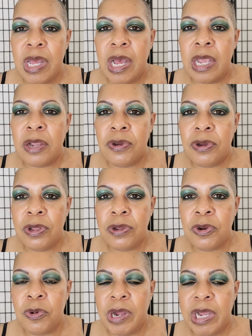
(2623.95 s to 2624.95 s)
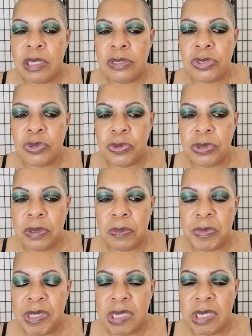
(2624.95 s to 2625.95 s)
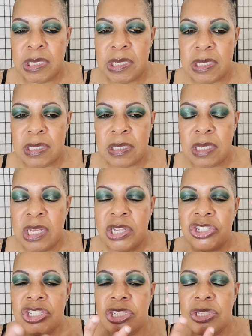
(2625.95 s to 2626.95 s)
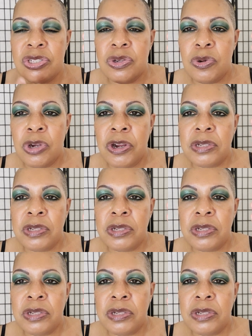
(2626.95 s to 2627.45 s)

I call her Quiet Storm because she's so,